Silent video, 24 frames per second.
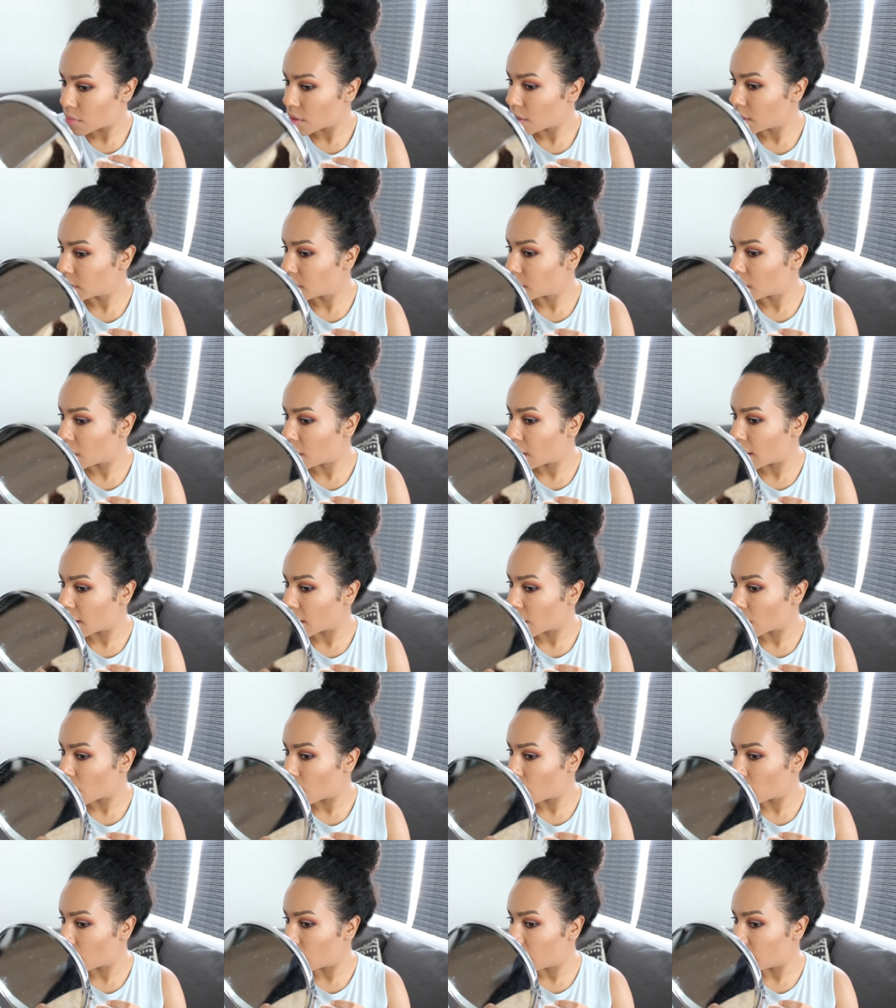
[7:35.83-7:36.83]
It's not like
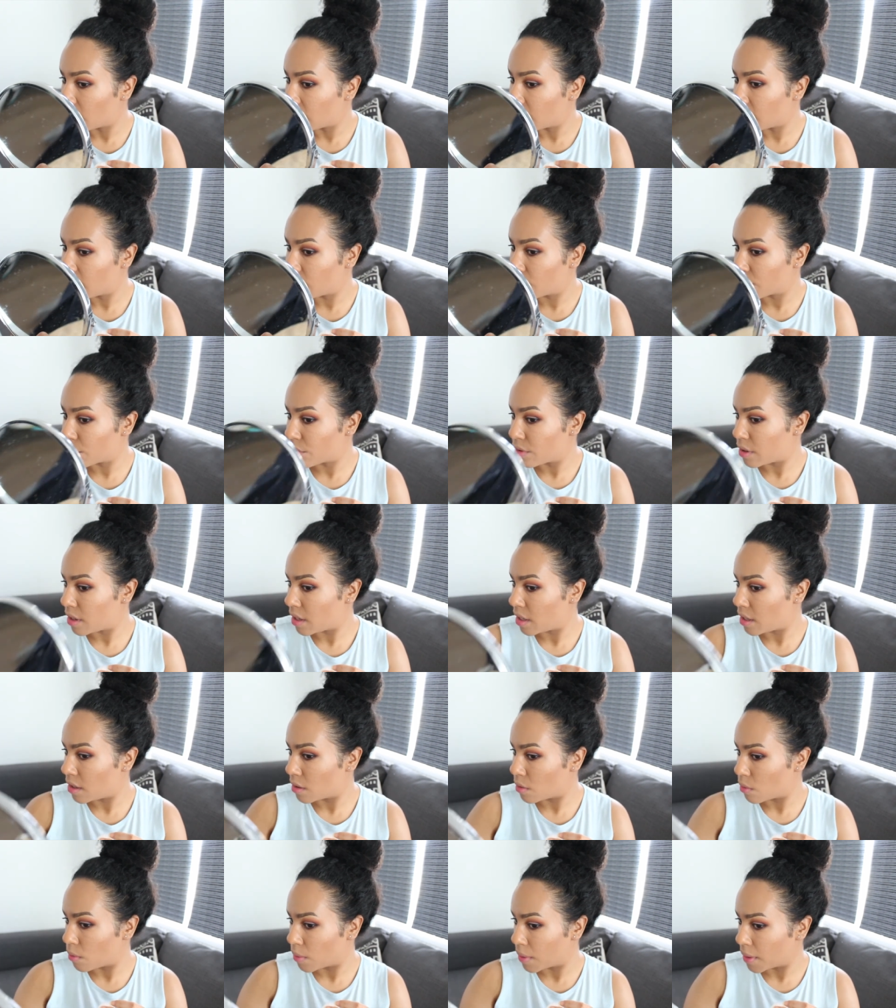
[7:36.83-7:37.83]

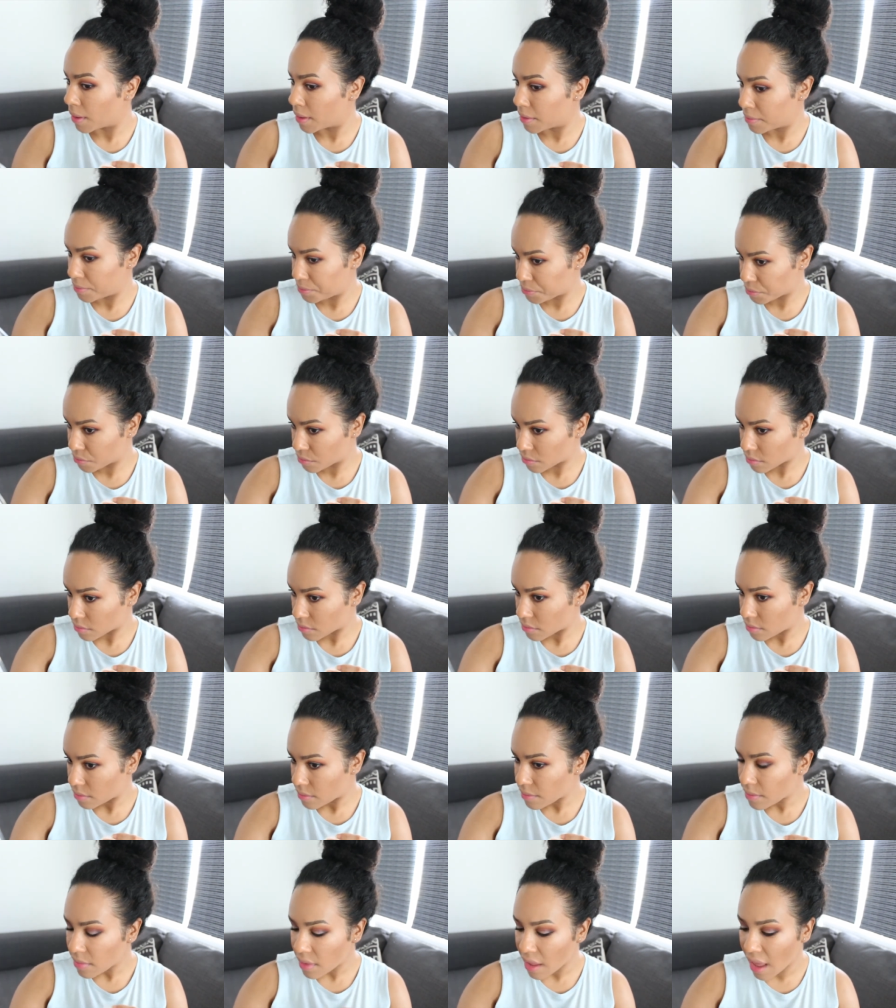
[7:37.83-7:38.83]
glittery or
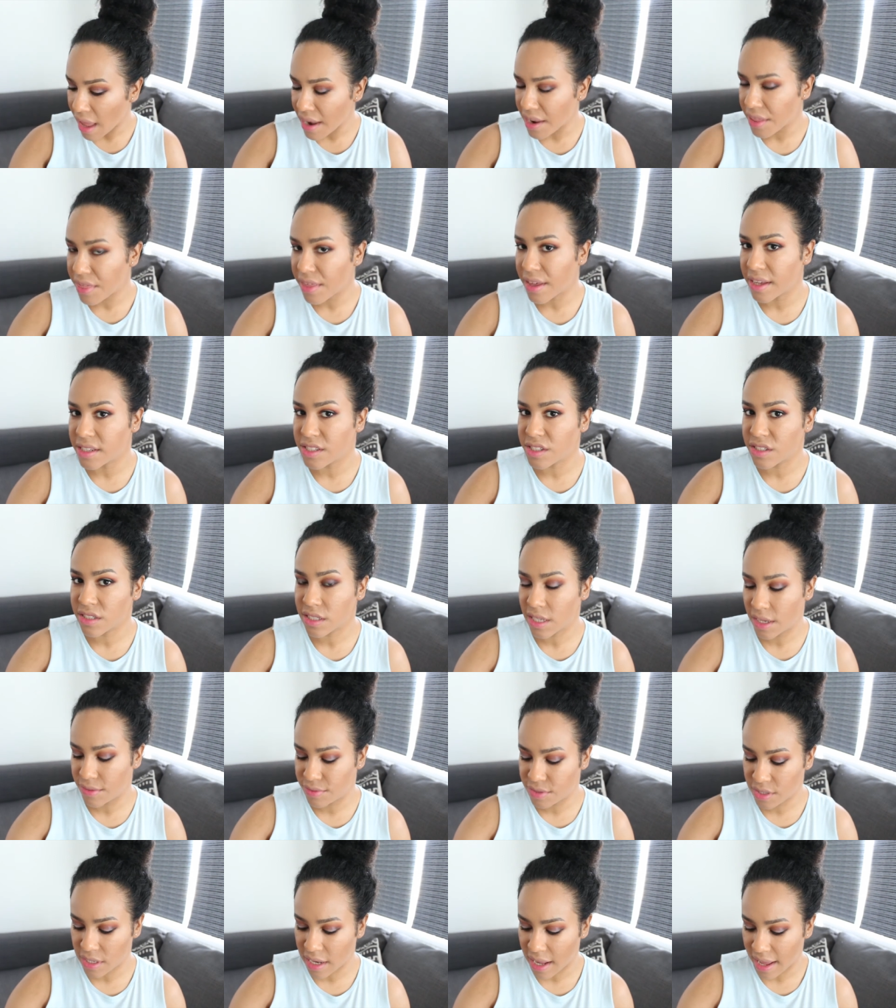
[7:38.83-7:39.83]
anything, it just
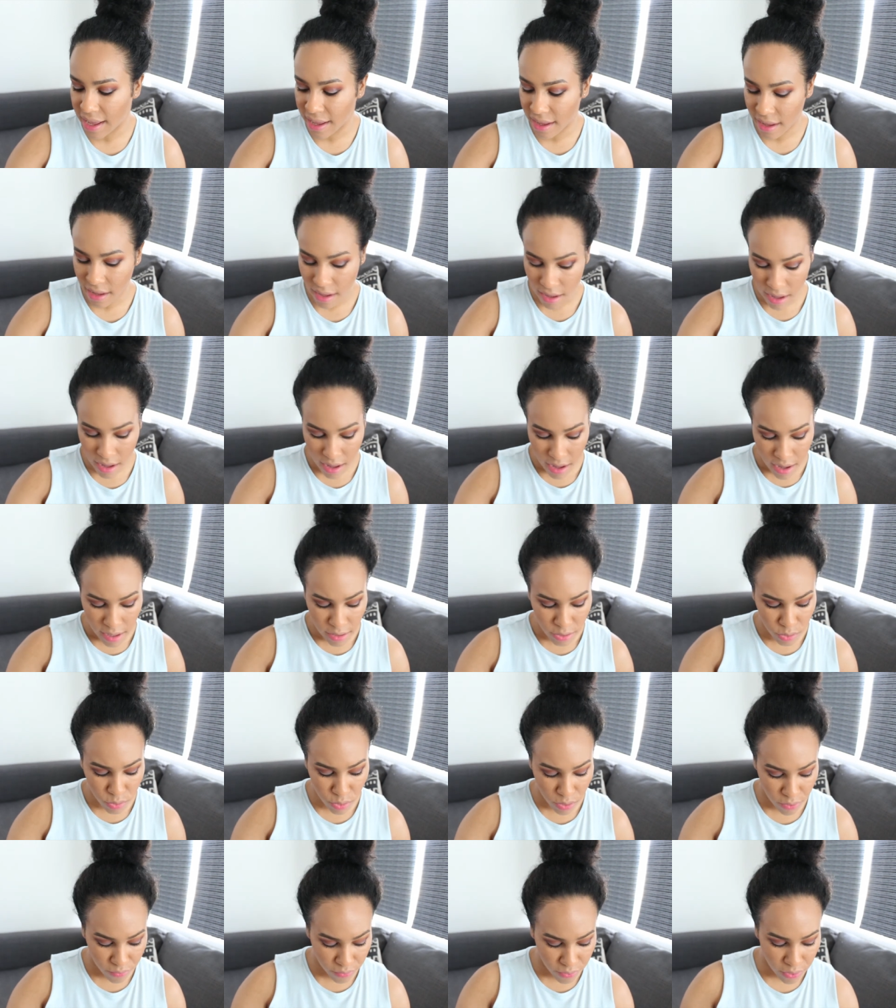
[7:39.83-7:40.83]
gives you like
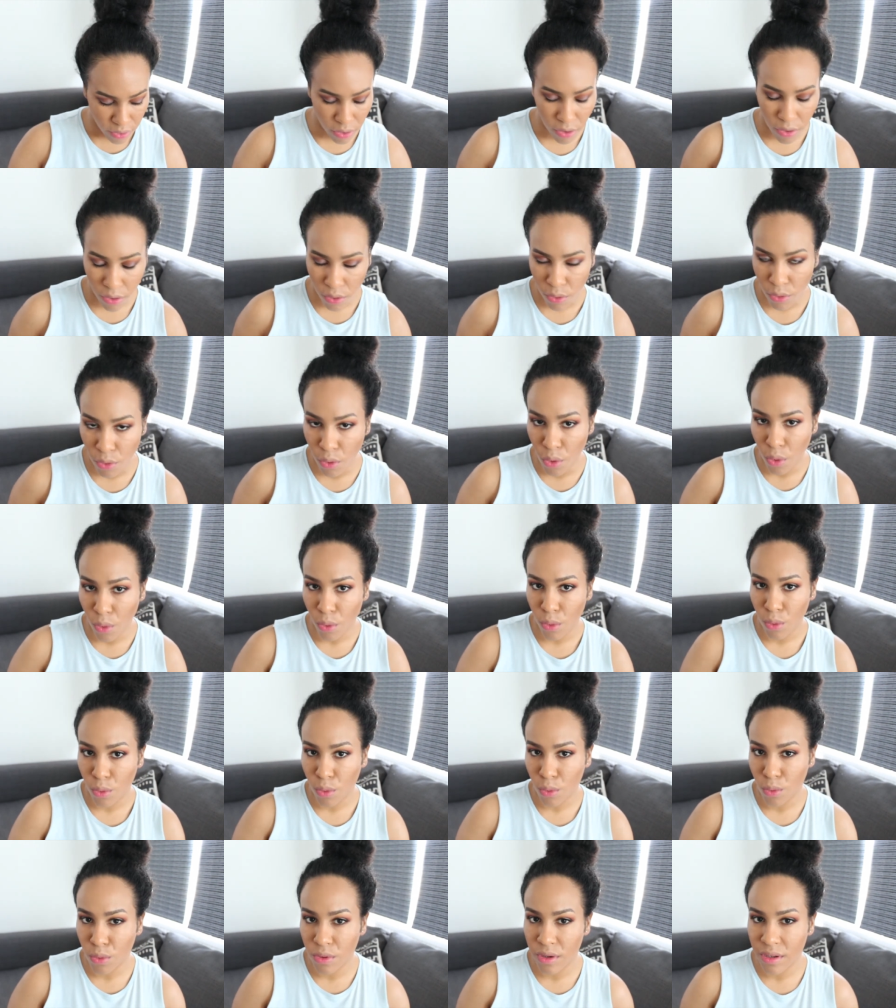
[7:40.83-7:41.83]
sort of a
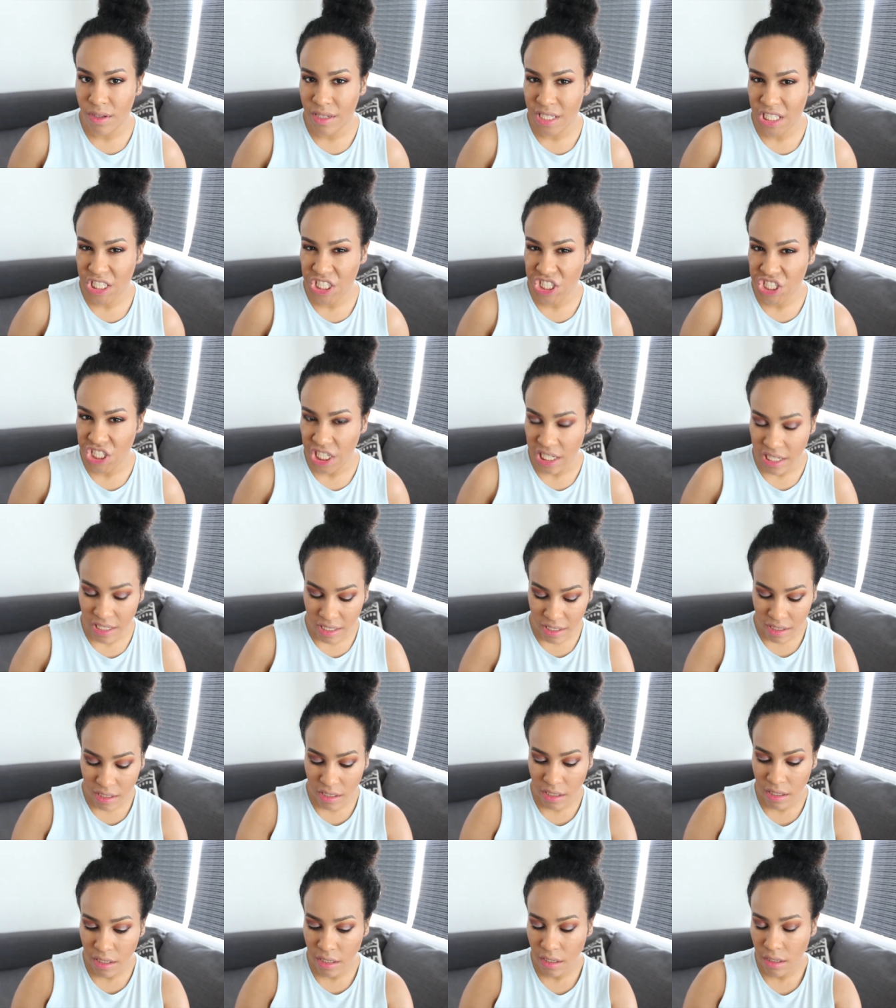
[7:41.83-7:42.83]
gold
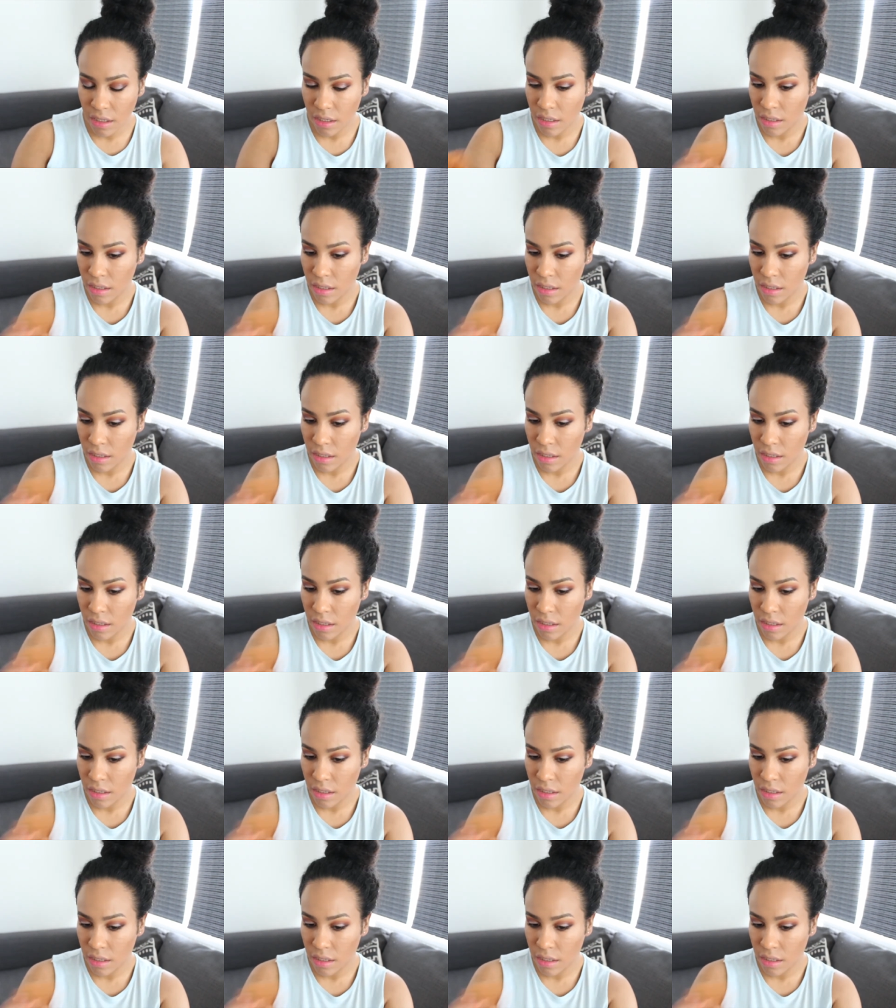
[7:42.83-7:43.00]
sheen.